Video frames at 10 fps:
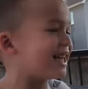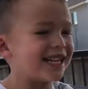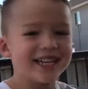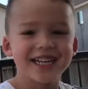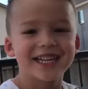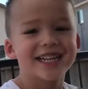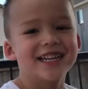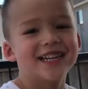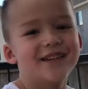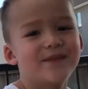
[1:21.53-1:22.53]
you were
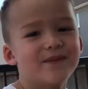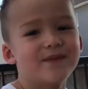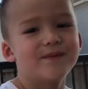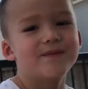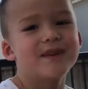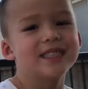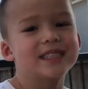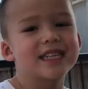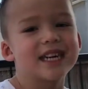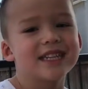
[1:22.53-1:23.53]
just saying it.
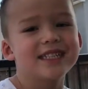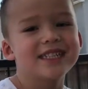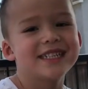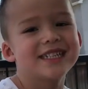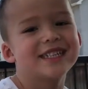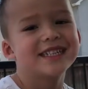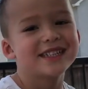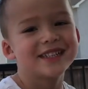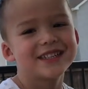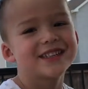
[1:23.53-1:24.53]
Muscati.
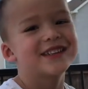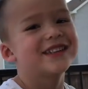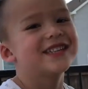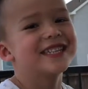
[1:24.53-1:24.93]
Muscati now.